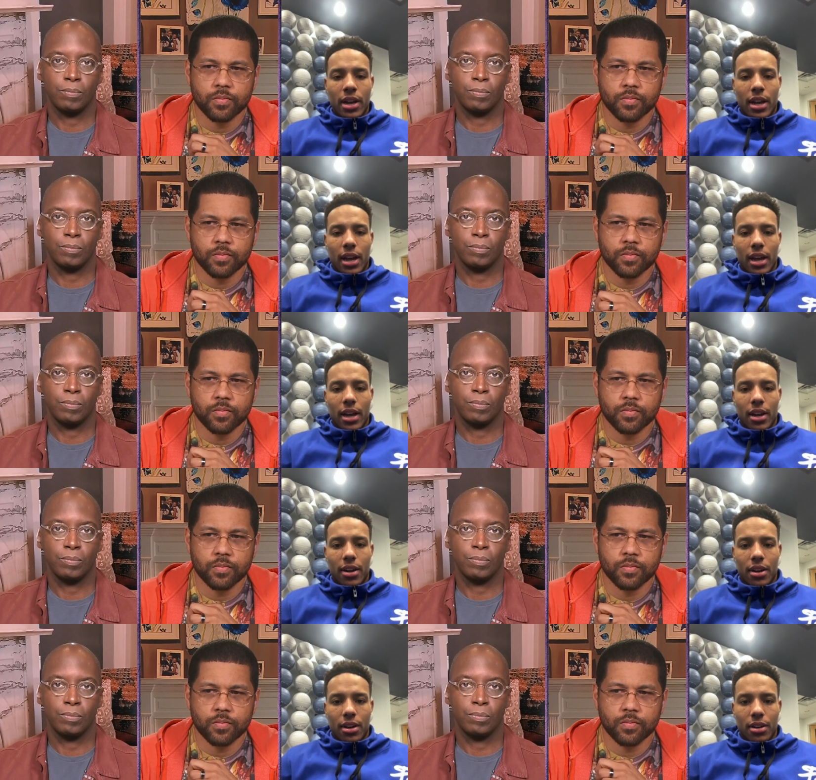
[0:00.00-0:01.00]
Speaker 1: and
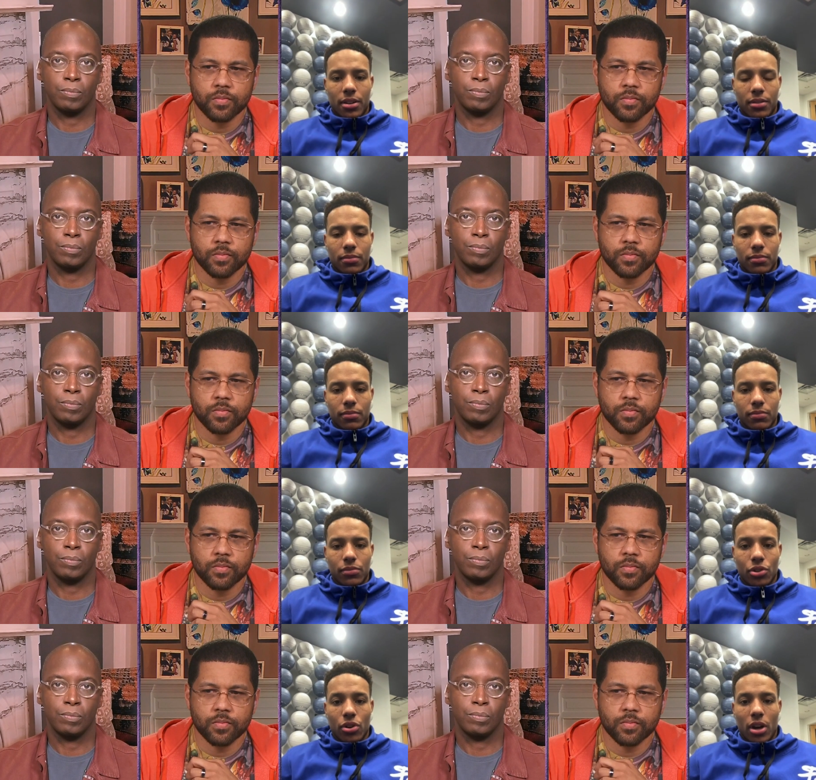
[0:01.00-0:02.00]
um,
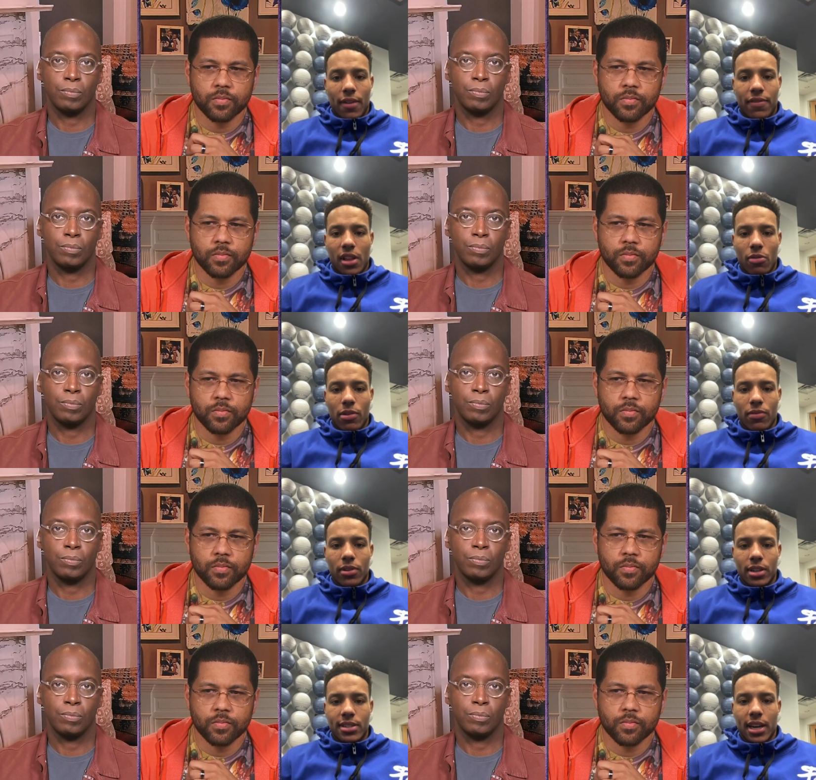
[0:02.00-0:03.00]
you know, I feel like we've really
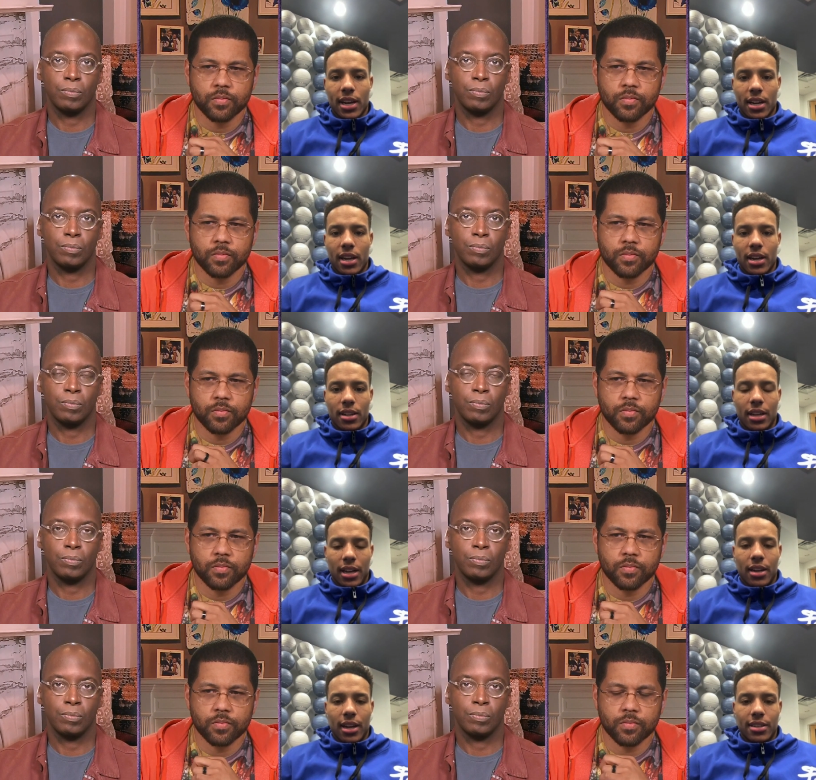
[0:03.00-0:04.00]
taken that that
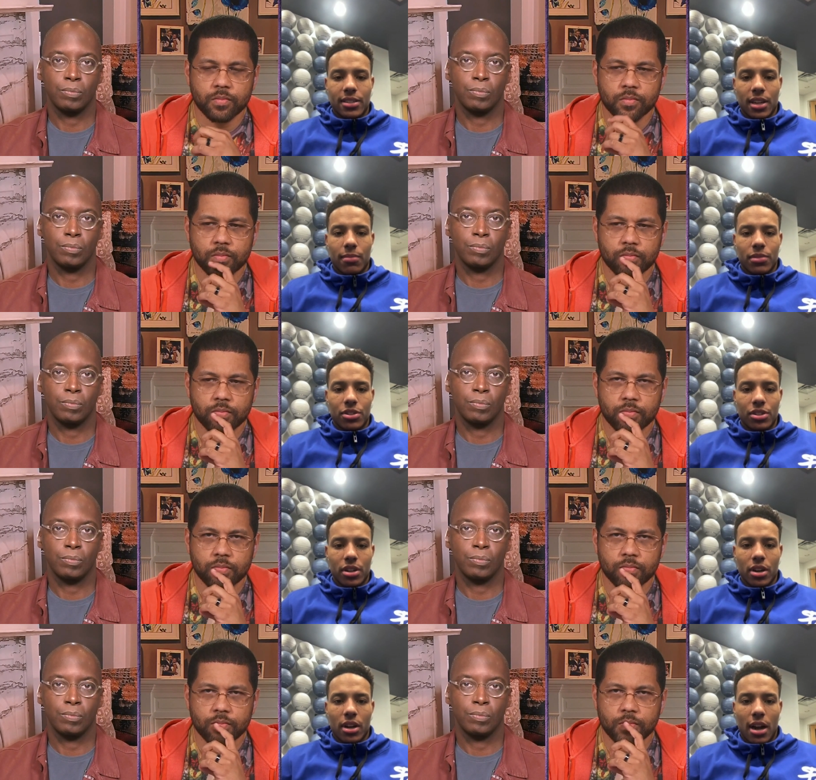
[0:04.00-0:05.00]
next step this
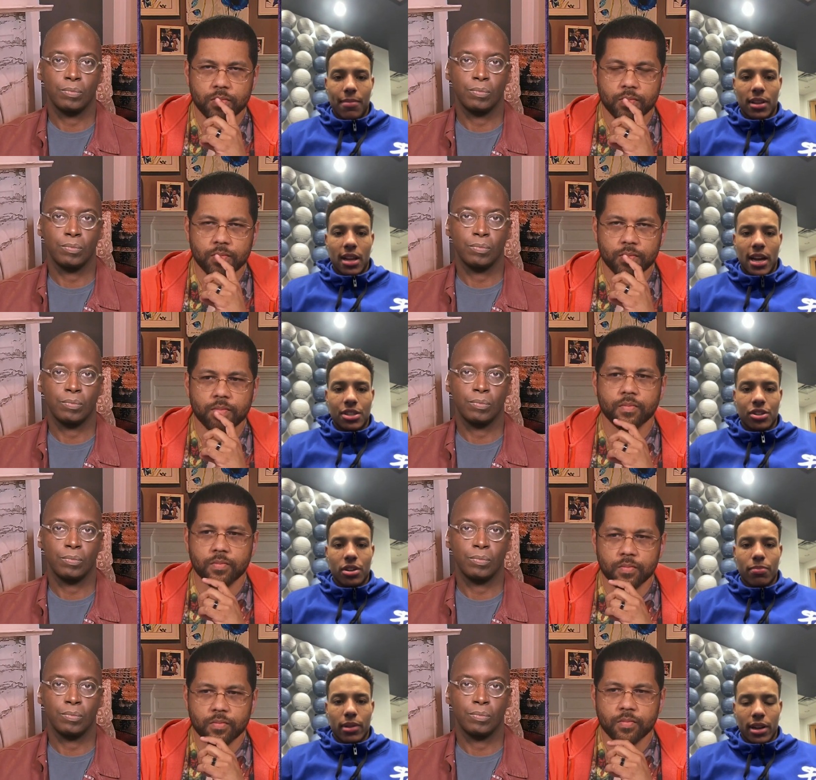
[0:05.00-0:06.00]
year. I mean, last year the
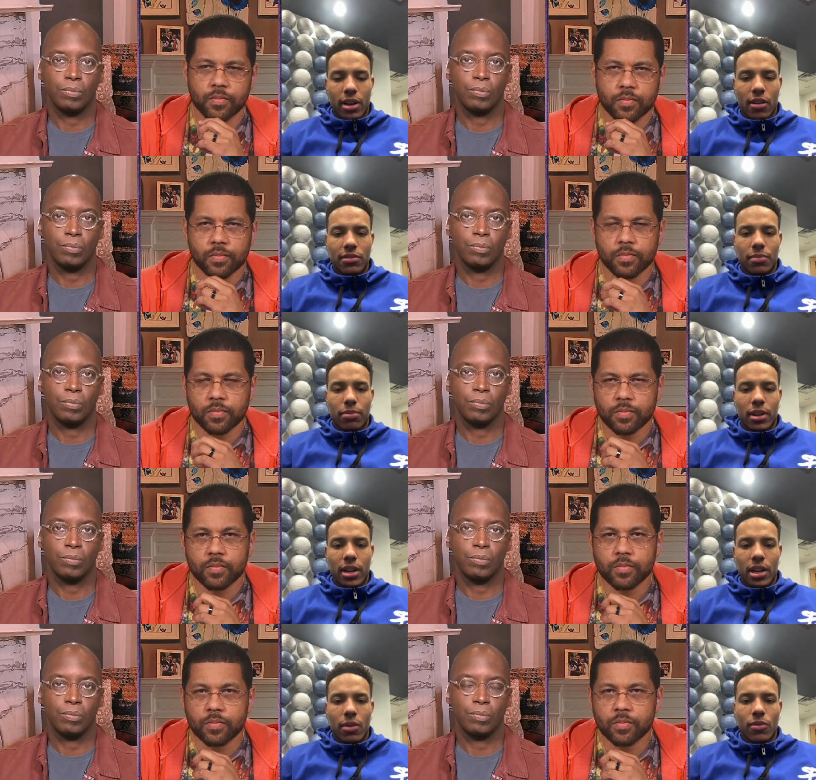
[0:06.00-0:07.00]
playoffs, the
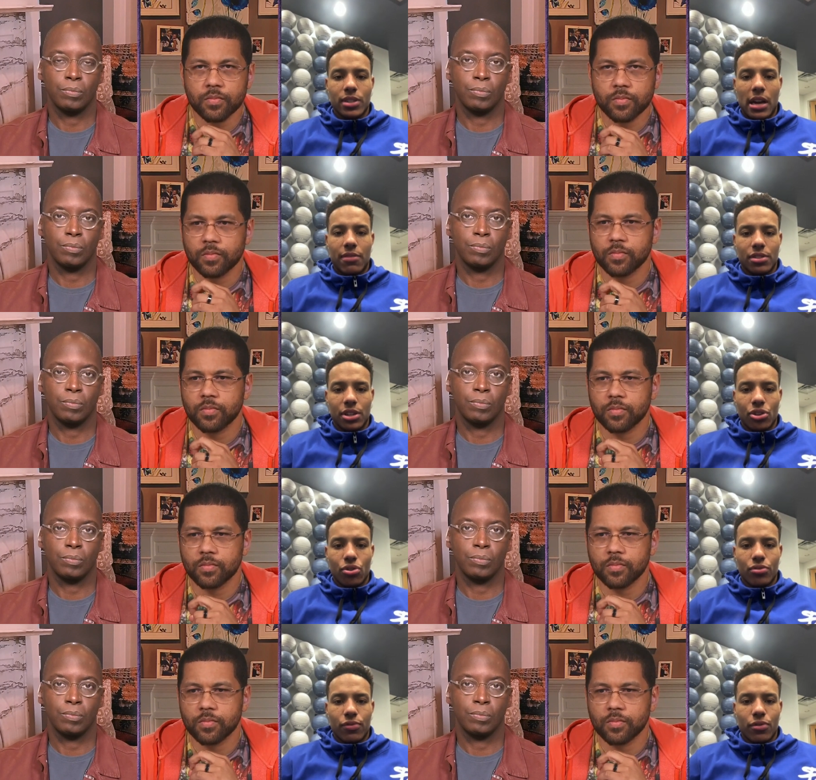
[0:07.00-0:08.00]
play-in was obviously
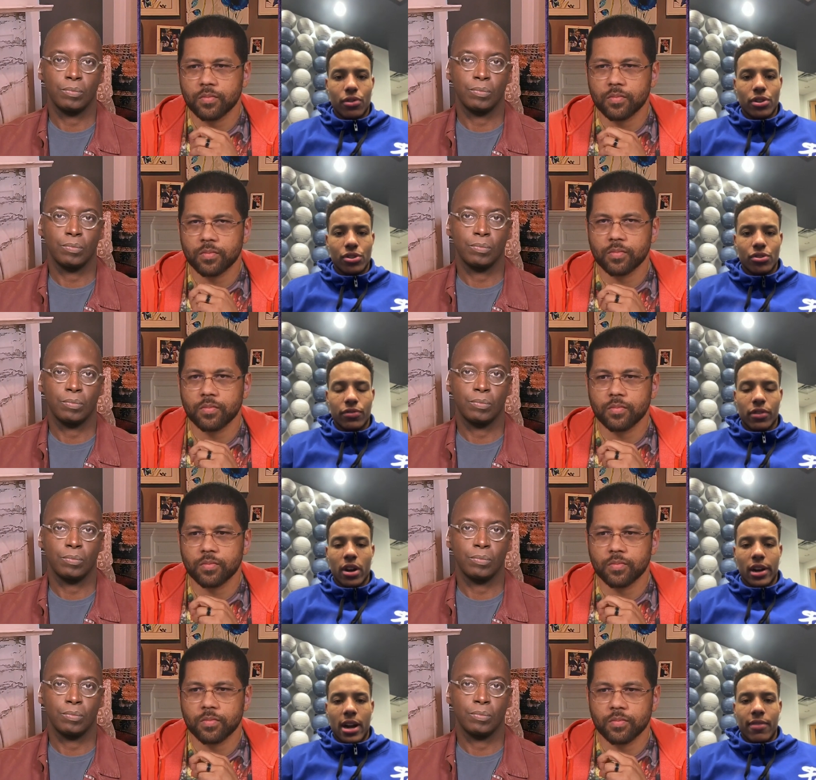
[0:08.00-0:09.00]
huge for us, huge for our
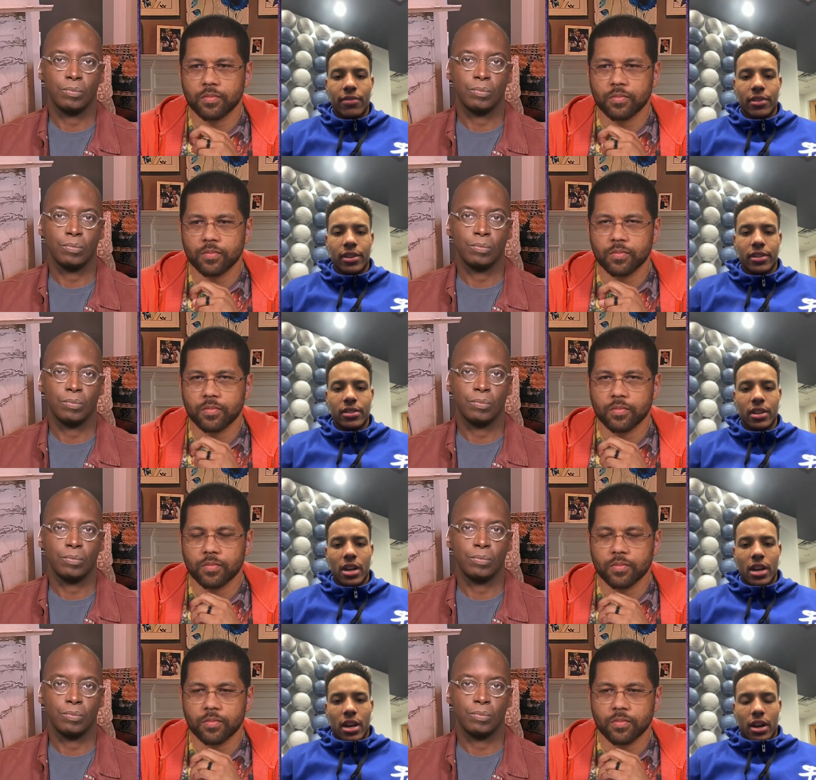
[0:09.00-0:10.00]
confidence.
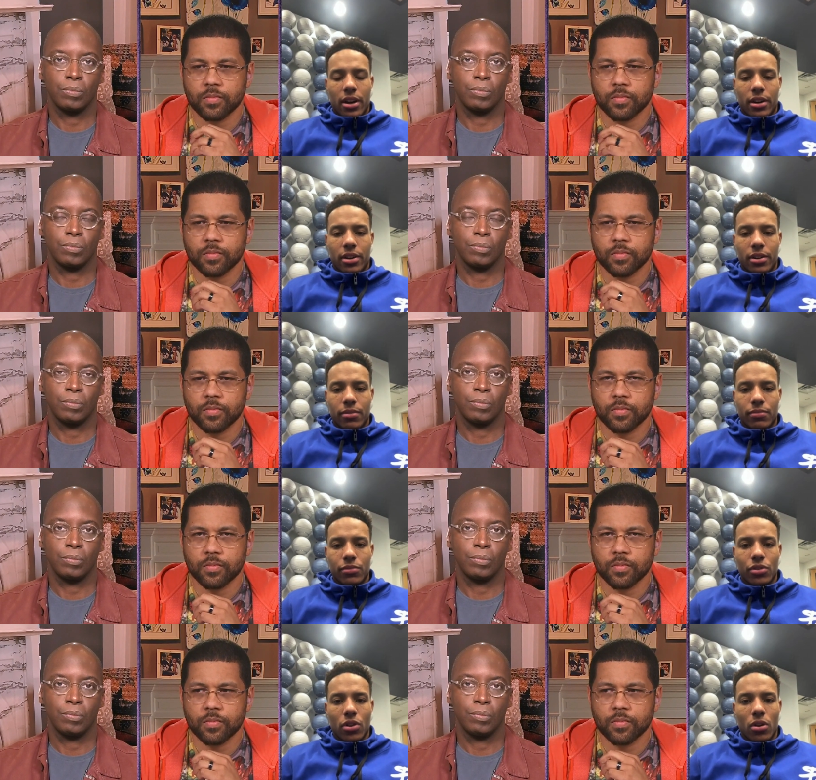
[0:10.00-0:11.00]
Um,
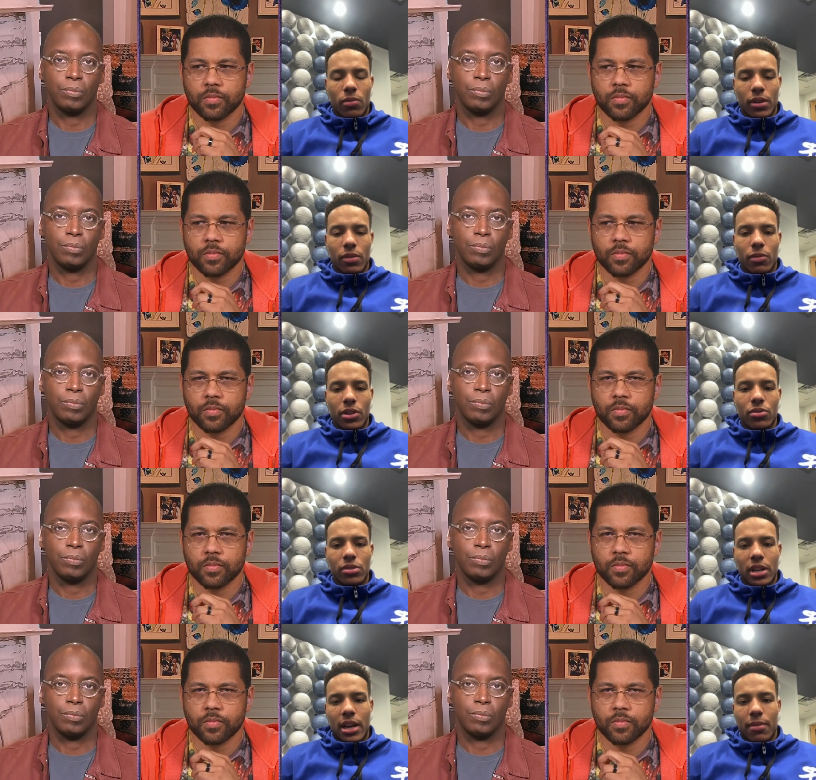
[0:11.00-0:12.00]
you know, we we use
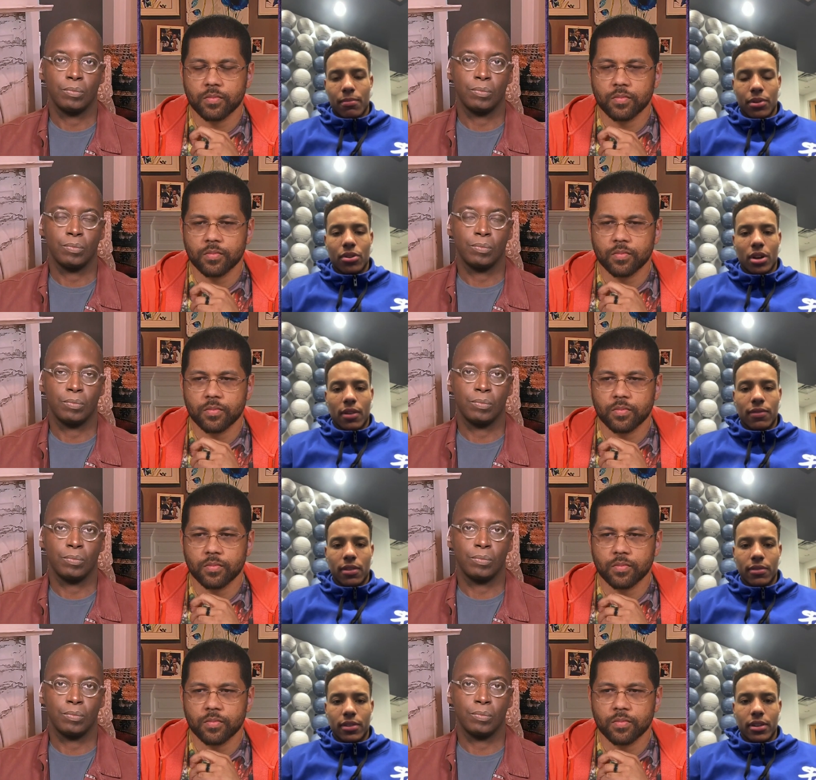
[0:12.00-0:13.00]
that and build off of
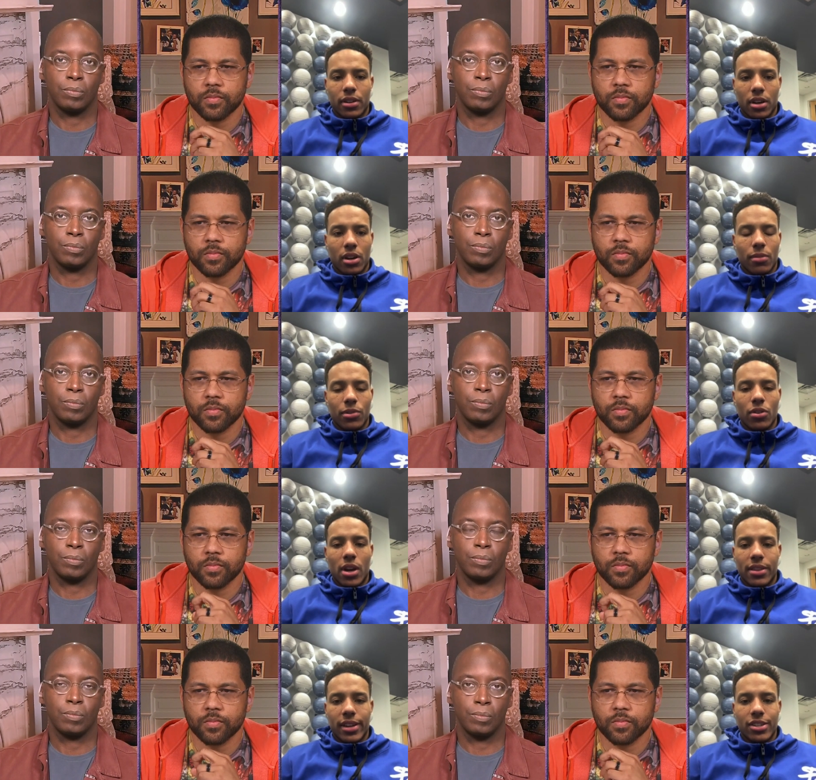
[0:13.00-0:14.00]
it. Um, you know, I
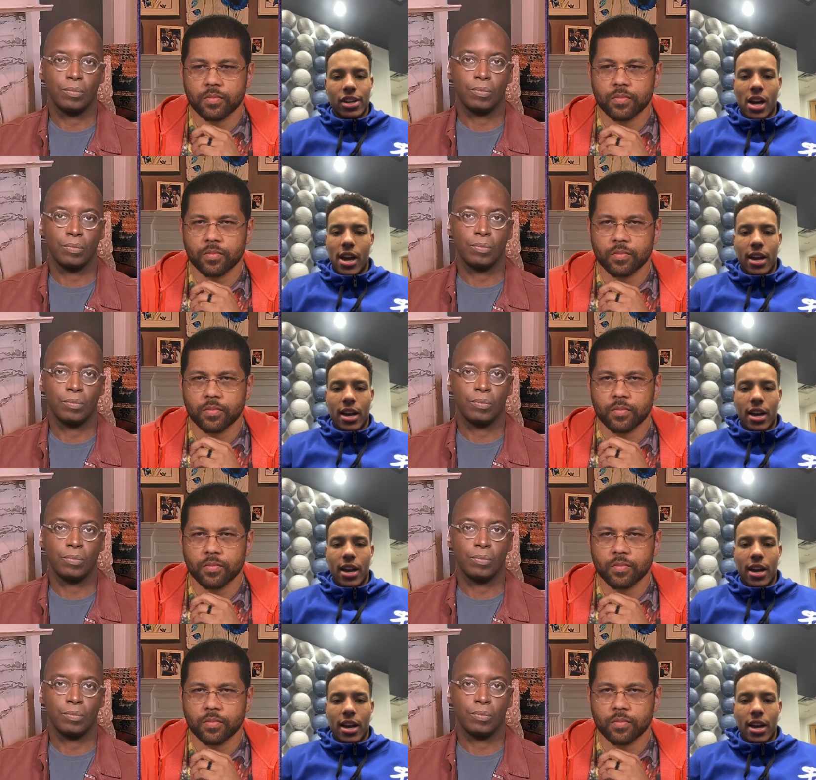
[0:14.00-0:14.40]
think Ja had an